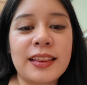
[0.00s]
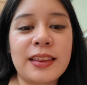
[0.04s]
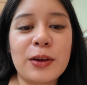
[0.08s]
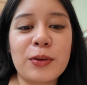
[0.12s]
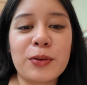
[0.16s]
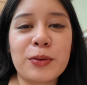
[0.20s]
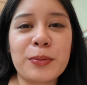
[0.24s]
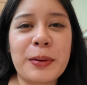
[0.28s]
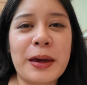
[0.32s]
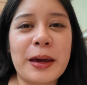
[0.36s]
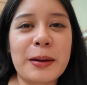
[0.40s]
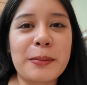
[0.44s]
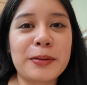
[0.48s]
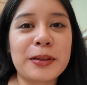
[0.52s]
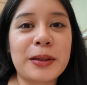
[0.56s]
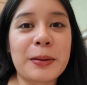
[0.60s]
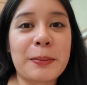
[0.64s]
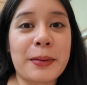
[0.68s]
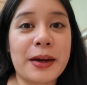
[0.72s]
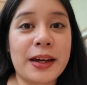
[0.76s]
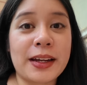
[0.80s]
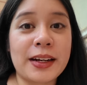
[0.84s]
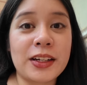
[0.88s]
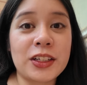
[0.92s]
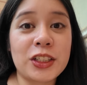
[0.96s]
they would be able to
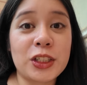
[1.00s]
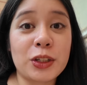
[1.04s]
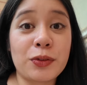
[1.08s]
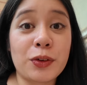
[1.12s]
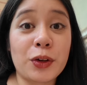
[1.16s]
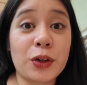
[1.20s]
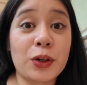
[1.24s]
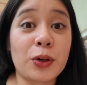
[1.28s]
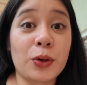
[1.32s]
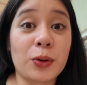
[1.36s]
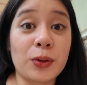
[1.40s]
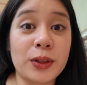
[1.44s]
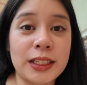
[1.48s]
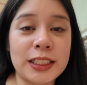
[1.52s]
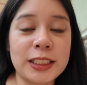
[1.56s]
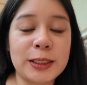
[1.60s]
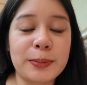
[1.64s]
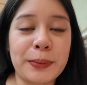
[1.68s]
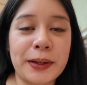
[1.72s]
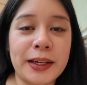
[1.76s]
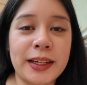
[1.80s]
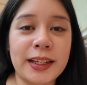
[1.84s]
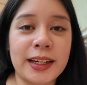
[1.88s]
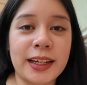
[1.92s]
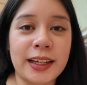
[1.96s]
manage if you could only
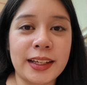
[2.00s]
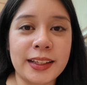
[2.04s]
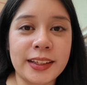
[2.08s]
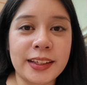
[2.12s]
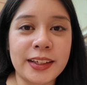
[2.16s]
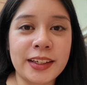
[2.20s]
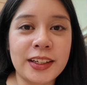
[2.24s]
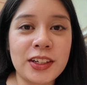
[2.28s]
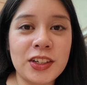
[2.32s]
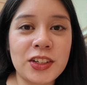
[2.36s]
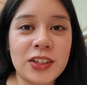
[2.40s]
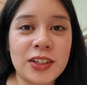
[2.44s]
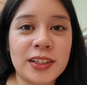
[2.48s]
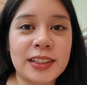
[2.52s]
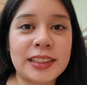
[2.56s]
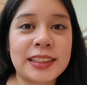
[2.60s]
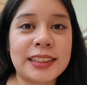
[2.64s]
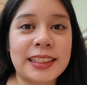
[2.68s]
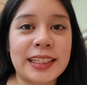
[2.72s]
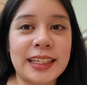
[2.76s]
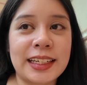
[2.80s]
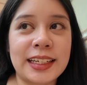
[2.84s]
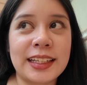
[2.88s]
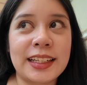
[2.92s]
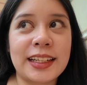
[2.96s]
speak in English.
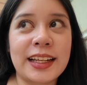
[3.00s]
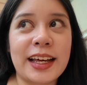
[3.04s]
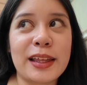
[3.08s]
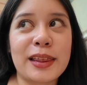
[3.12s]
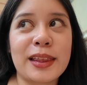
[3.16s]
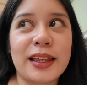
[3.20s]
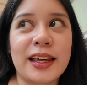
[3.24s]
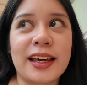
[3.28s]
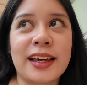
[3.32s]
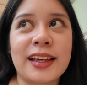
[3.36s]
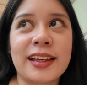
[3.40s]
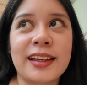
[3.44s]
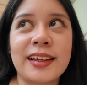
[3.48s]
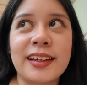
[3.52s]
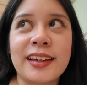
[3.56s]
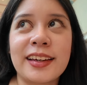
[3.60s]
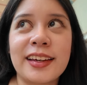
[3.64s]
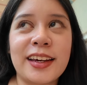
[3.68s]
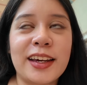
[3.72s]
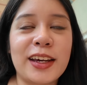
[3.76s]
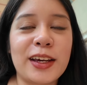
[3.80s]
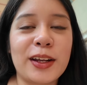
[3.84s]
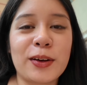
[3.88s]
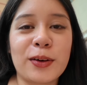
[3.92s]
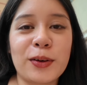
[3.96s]
Still, I think,
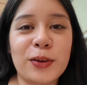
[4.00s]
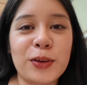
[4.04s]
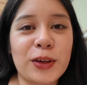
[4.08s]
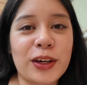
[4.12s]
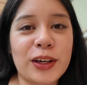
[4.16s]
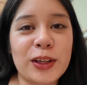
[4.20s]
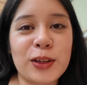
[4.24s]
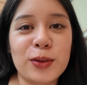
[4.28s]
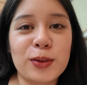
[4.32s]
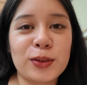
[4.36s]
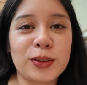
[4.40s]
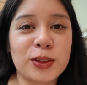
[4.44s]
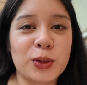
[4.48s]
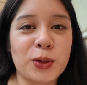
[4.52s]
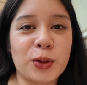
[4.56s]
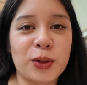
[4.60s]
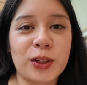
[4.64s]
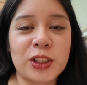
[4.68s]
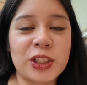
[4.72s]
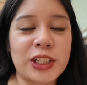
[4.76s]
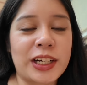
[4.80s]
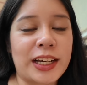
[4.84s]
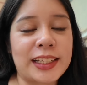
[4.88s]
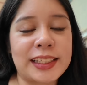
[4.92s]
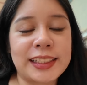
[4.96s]
you know, you can use
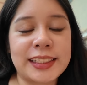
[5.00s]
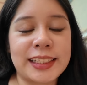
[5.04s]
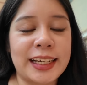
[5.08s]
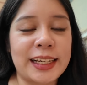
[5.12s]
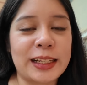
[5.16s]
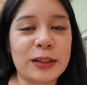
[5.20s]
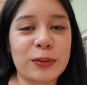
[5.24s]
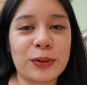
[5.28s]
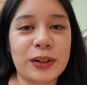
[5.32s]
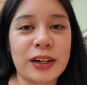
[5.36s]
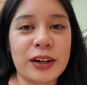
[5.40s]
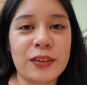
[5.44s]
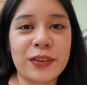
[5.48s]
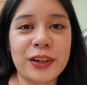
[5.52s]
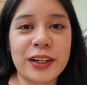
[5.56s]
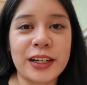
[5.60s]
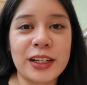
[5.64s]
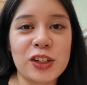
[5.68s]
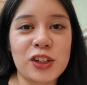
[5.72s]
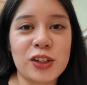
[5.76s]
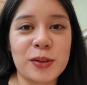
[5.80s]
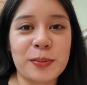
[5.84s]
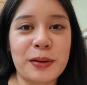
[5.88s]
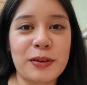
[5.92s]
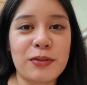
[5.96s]
Google Translate and whatever, and
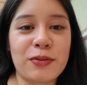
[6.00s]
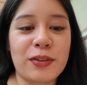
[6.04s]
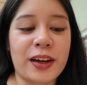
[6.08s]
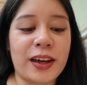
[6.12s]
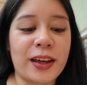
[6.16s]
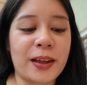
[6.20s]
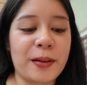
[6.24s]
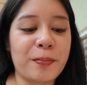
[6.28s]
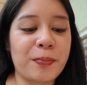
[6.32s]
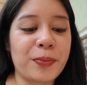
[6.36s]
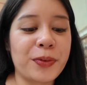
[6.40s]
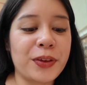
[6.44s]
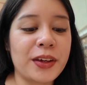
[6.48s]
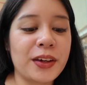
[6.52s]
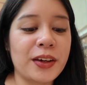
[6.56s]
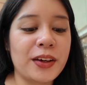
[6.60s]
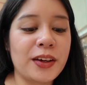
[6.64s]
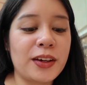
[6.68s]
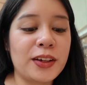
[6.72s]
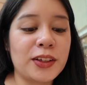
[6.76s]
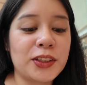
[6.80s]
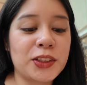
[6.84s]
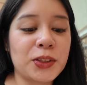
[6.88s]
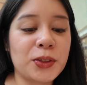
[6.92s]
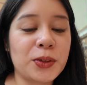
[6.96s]
it should be fine.
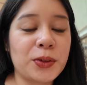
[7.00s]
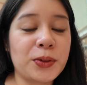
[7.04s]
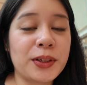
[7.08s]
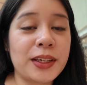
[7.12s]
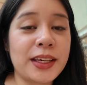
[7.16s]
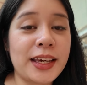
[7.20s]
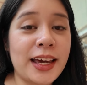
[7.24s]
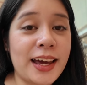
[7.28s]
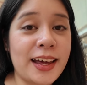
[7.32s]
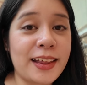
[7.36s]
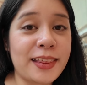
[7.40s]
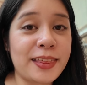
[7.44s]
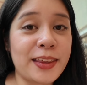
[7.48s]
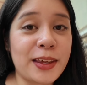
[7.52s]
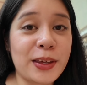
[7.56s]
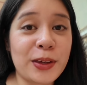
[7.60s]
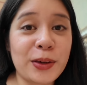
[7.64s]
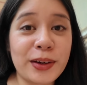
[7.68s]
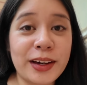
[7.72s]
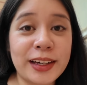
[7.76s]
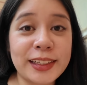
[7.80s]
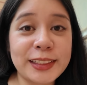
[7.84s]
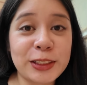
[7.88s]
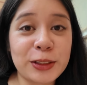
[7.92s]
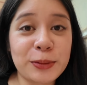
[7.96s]
So yeah, thank
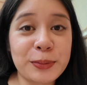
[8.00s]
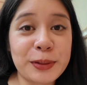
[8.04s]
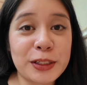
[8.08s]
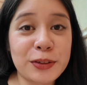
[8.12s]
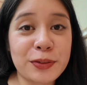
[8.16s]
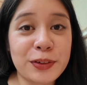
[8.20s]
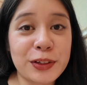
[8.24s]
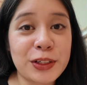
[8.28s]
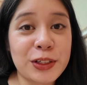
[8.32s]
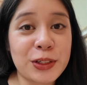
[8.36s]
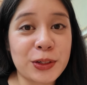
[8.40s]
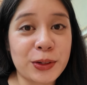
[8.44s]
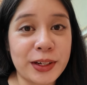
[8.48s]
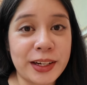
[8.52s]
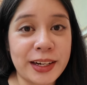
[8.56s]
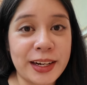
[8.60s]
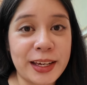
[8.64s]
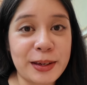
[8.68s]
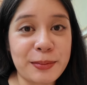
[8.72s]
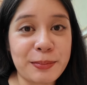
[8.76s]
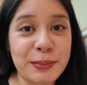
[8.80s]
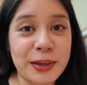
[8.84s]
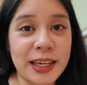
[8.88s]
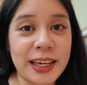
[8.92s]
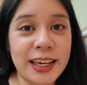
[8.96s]
you guys so much for
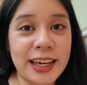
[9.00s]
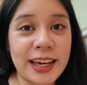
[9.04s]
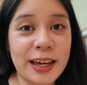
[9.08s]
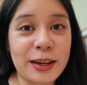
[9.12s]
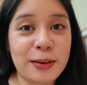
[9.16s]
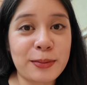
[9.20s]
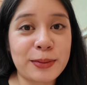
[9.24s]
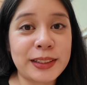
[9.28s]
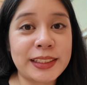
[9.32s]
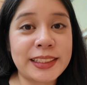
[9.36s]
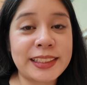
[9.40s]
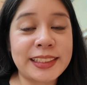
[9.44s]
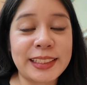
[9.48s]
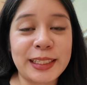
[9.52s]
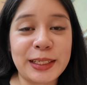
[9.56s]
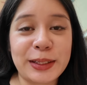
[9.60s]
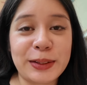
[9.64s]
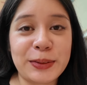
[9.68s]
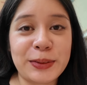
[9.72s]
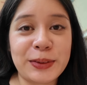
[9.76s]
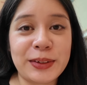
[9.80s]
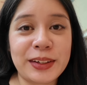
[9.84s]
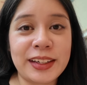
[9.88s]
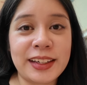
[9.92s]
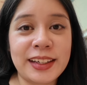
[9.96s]
joining me. I will see
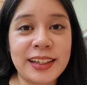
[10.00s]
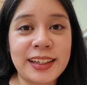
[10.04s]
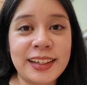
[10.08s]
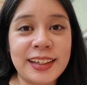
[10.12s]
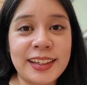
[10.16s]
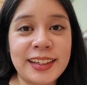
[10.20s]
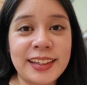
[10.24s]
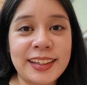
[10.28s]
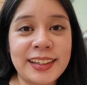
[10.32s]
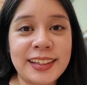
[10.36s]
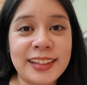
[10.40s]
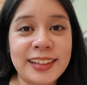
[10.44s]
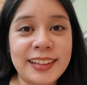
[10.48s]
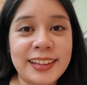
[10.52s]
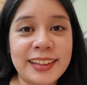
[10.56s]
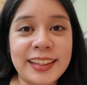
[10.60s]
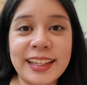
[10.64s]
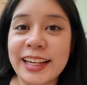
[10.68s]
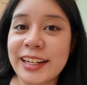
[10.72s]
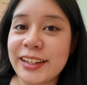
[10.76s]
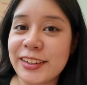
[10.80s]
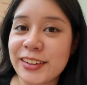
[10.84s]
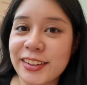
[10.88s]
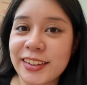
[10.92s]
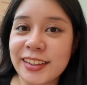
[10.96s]
you
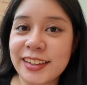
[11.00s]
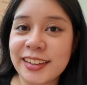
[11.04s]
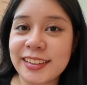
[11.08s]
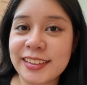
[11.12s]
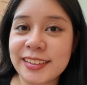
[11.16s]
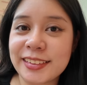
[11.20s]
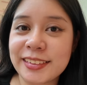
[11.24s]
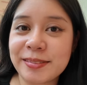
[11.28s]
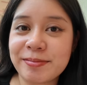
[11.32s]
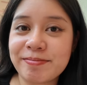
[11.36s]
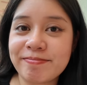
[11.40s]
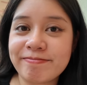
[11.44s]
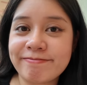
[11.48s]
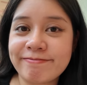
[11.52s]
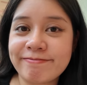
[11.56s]
later.